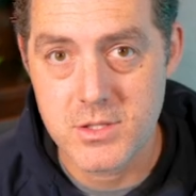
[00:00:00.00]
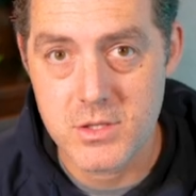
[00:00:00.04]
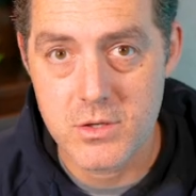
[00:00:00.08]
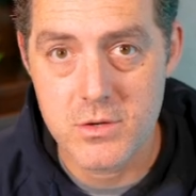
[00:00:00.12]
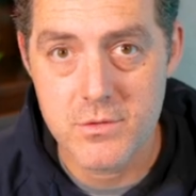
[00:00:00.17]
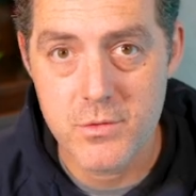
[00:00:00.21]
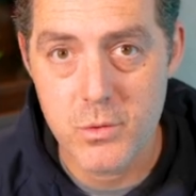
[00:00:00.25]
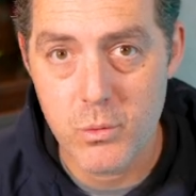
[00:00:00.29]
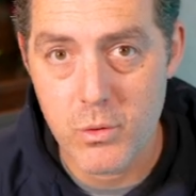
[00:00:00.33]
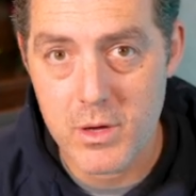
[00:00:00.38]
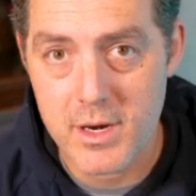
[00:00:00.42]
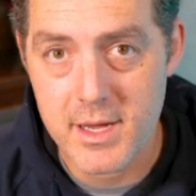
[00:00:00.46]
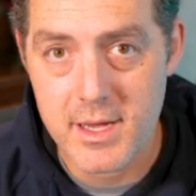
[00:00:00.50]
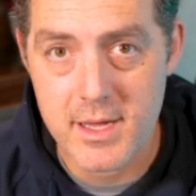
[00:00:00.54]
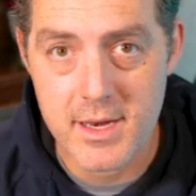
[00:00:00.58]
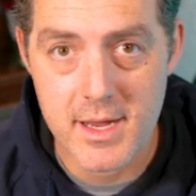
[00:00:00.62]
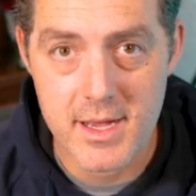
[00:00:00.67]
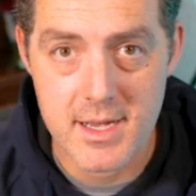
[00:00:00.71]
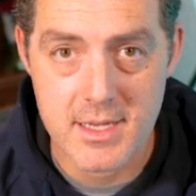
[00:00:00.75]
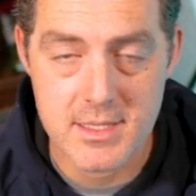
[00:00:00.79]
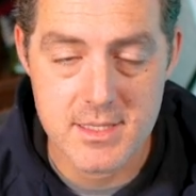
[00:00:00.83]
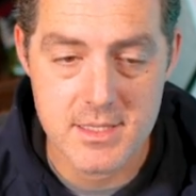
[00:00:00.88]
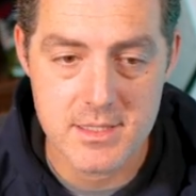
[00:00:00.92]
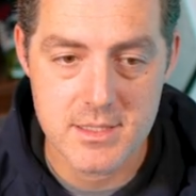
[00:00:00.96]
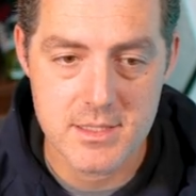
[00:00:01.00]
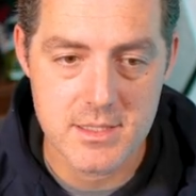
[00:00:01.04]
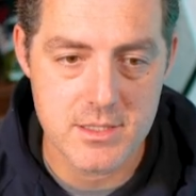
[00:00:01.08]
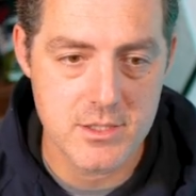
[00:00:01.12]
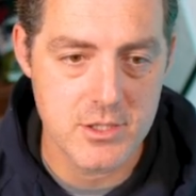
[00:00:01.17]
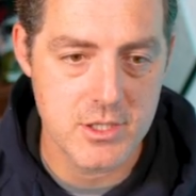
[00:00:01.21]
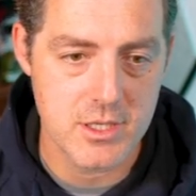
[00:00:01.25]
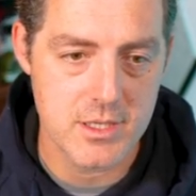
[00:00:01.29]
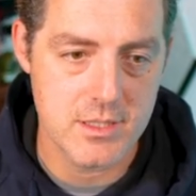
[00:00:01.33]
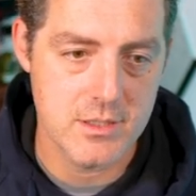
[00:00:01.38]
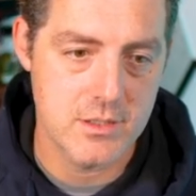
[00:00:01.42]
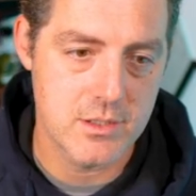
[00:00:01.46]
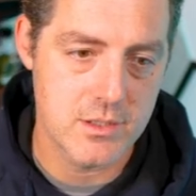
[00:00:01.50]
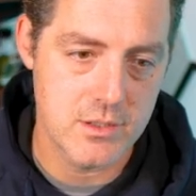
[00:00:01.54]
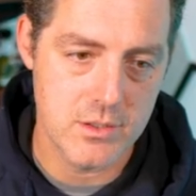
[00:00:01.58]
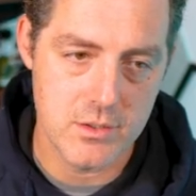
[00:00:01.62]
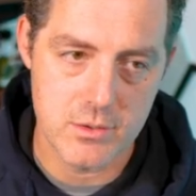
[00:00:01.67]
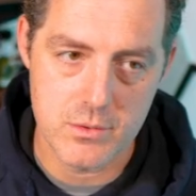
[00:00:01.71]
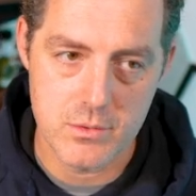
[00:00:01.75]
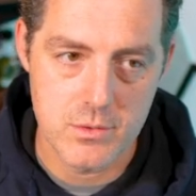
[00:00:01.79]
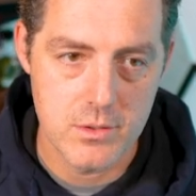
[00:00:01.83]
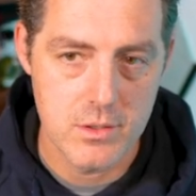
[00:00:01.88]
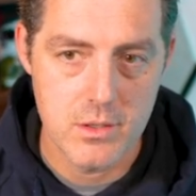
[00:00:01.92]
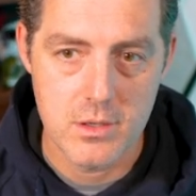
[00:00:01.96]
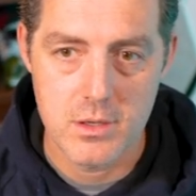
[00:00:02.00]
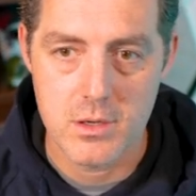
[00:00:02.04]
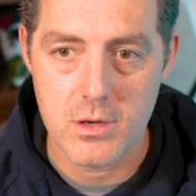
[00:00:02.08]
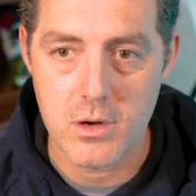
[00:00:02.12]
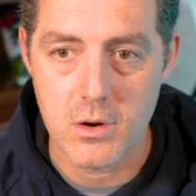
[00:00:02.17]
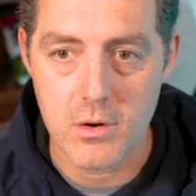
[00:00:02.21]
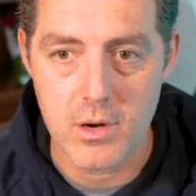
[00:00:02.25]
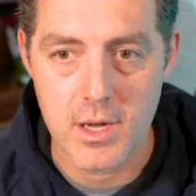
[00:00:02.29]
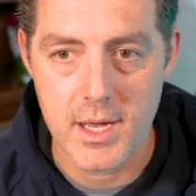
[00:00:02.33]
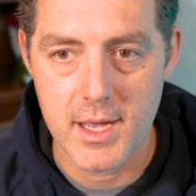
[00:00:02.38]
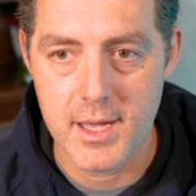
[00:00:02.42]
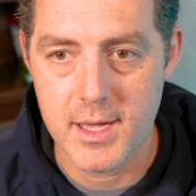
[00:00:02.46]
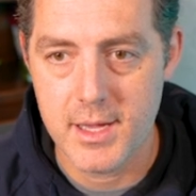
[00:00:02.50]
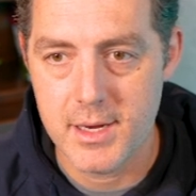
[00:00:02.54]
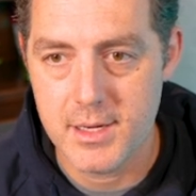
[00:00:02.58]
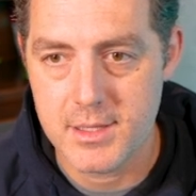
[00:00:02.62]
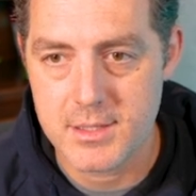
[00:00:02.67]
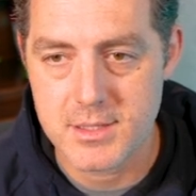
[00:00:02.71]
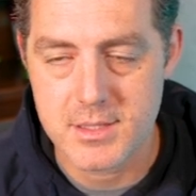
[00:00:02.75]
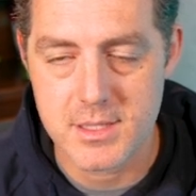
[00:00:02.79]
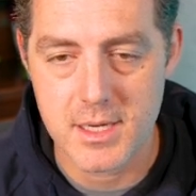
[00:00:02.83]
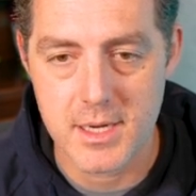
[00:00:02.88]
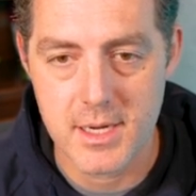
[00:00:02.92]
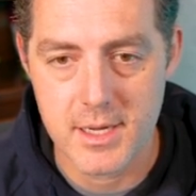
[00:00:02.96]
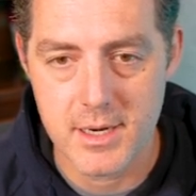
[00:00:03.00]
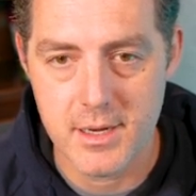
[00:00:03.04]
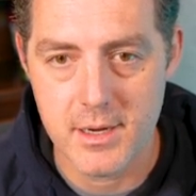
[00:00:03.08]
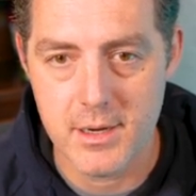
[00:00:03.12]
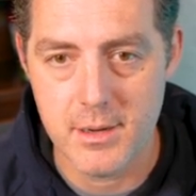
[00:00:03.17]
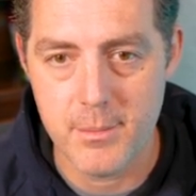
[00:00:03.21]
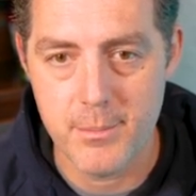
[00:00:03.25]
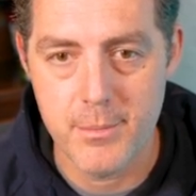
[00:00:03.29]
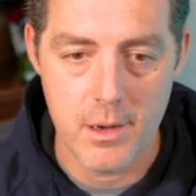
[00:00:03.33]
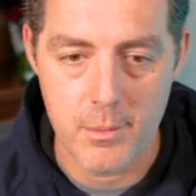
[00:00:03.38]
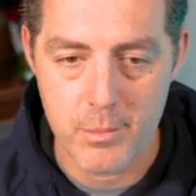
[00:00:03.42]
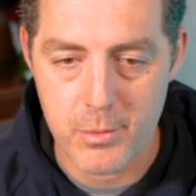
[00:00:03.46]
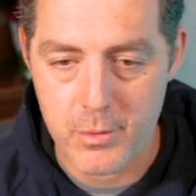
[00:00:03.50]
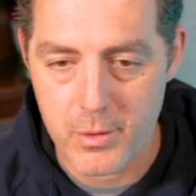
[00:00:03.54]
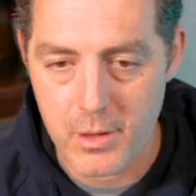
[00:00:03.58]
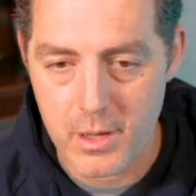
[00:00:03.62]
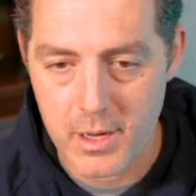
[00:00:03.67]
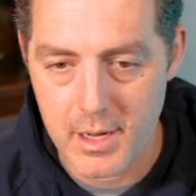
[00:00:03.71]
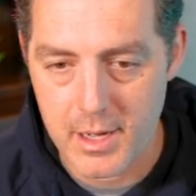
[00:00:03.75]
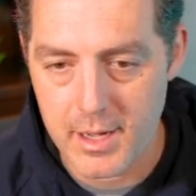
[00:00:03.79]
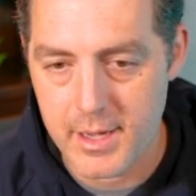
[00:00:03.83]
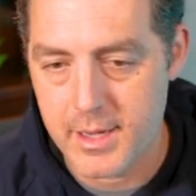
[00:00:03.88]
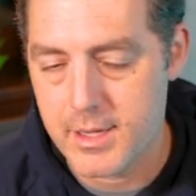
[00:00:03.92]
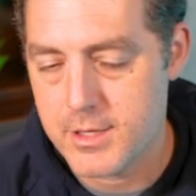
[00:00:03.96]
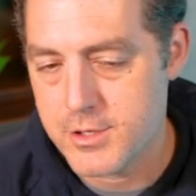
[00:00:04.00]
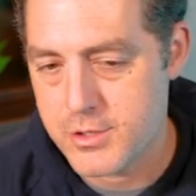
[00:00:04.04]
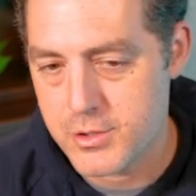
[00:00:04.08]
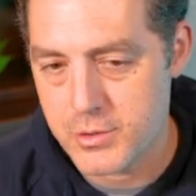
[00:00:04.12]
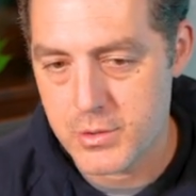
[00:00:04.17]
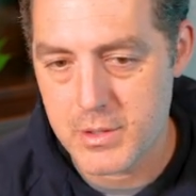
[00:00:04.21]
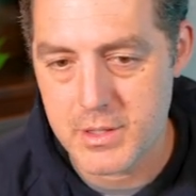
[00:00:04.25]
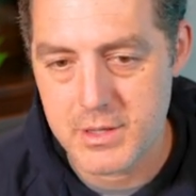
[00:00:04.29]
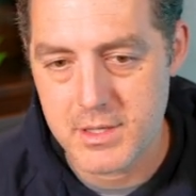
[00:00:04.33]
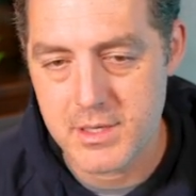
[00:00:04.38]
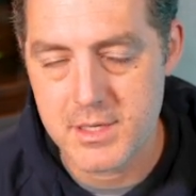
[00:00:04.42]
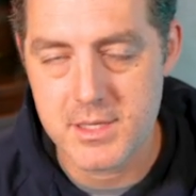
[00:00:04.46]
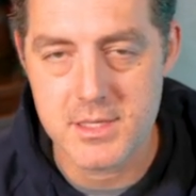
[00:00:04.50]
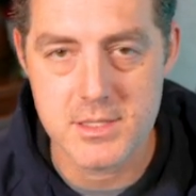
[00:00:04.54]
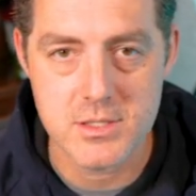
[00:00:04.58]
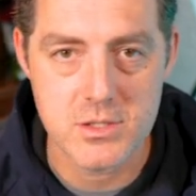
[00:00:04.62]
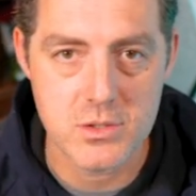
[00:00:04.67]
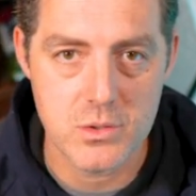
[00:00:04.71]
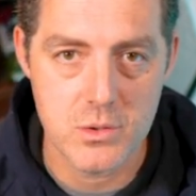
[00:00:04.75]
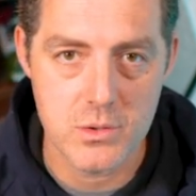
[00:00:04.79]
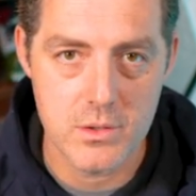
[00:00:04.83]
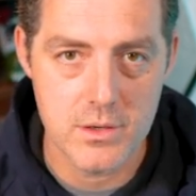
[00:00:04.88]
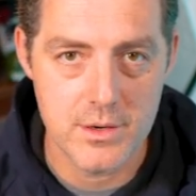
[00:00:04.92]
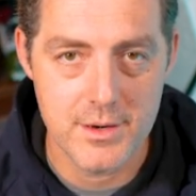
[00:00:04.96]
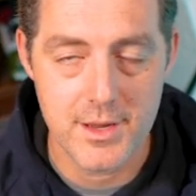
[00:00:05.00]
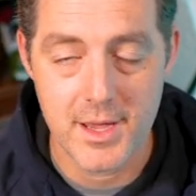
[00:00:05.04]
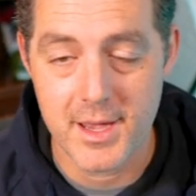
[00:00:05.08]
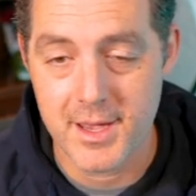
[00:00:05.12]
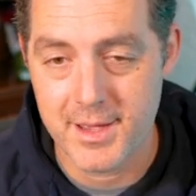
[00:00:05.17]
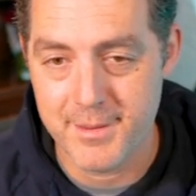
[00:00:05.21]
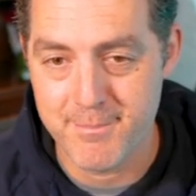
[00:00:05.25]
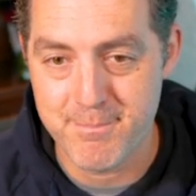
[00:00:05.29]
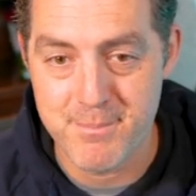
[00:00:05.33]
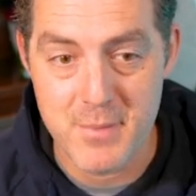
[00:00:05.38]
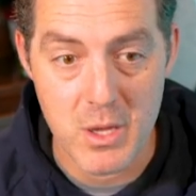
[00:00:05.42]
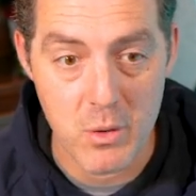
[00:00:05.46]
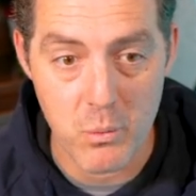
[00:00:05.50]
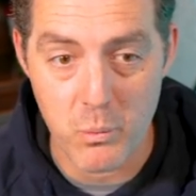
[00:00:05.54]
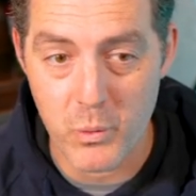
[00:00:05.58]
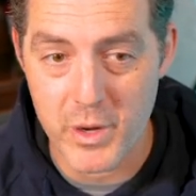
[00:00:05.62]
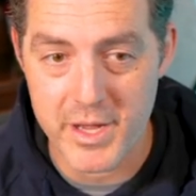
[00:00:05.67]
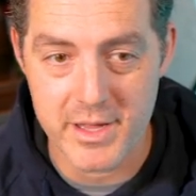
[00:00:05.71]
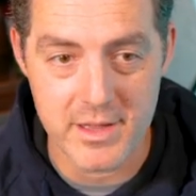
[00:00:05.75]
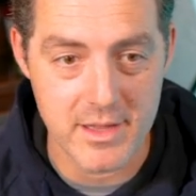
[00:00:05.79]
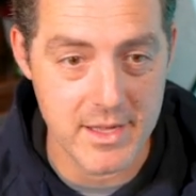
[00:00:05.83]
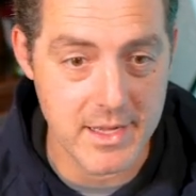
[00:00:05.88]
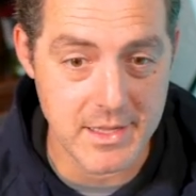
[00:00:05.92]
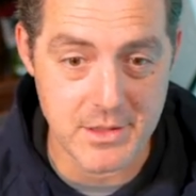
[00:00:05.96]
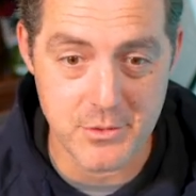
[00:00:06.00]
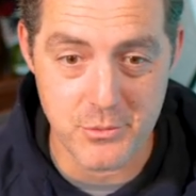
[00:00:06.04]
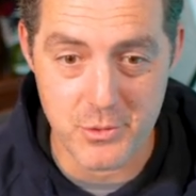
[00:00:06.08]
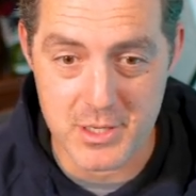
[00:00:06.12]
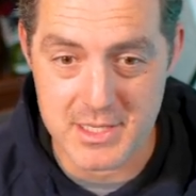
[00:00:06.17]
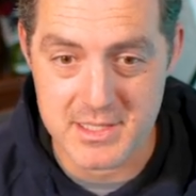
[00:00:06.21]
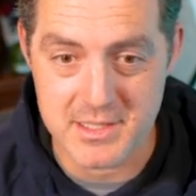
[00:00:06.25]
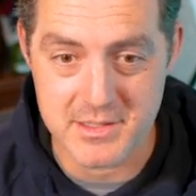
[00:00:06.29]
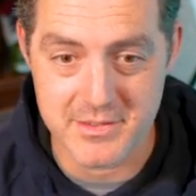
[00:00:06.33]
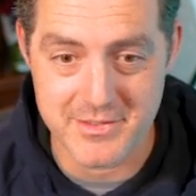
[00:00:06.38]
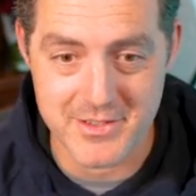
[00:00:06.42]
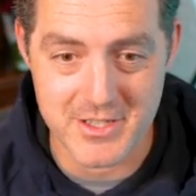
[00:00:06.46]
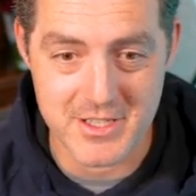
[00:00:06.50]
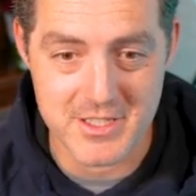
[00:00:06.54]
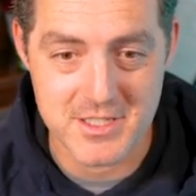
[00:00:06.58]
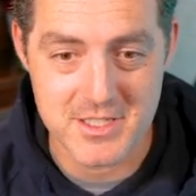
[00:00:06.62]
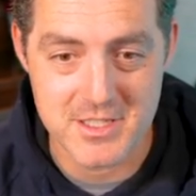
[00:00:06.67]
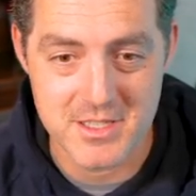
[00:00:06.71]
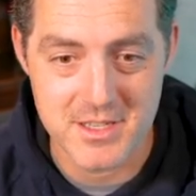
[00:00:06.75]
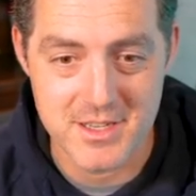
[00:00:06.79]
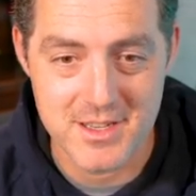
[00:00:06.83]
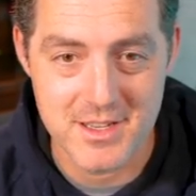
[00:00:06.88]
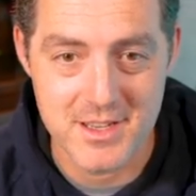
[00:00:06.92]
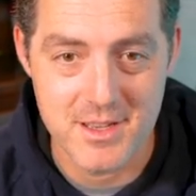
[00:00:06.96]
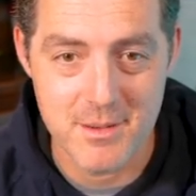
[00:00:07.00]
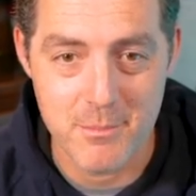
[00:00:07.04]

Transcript: so if you want to get access to Gen two, go ahead, sign up, apply, join the Discord, and wait like the rest of us.